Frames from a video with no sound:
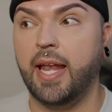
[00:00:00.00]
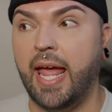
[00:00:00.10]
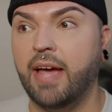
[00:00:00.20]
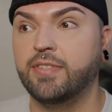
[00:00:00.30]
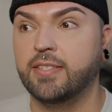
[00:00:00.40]
And I
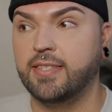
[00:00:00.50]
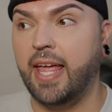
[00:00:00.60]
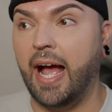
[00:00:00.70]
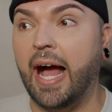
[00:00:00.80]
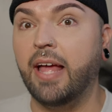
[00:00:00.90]
have to
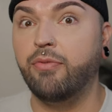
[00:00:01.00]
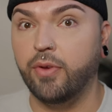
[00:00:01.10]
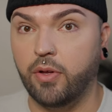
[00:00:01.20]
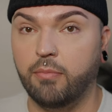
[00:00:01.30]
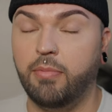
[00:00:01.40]
say, I
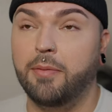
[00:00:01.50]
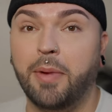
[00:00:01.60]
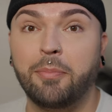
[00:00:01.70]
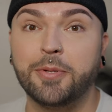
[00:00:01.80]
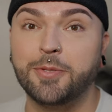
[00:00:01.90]
feel, in
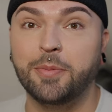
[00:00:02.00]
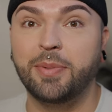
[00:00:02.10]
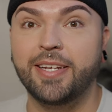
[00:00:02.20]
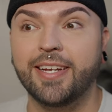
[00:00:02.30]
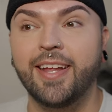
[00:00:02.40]
my personal
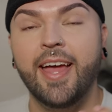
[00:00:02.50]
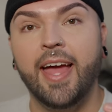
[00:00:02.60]
opinion,